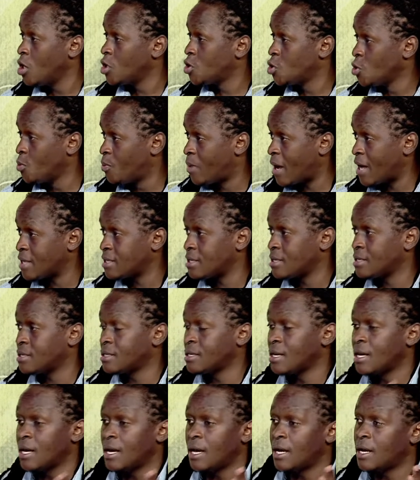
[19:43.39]
two
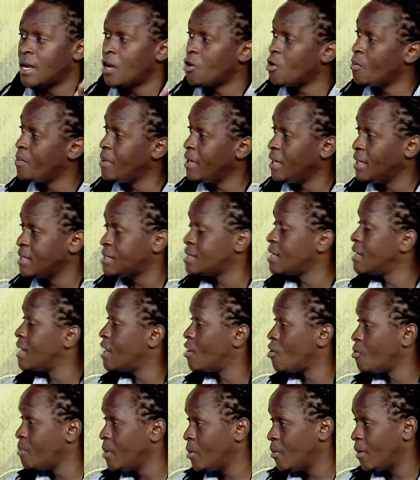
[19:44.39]
branches, yes, Nairobi East and
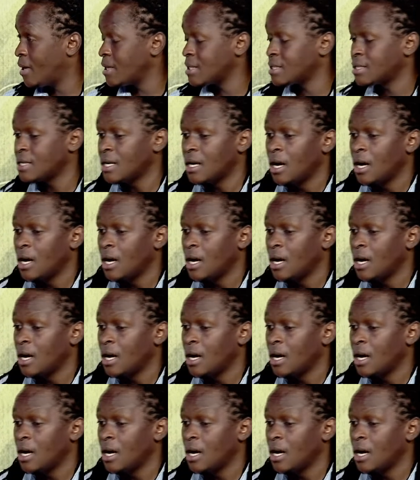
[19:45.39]
Nairobi West,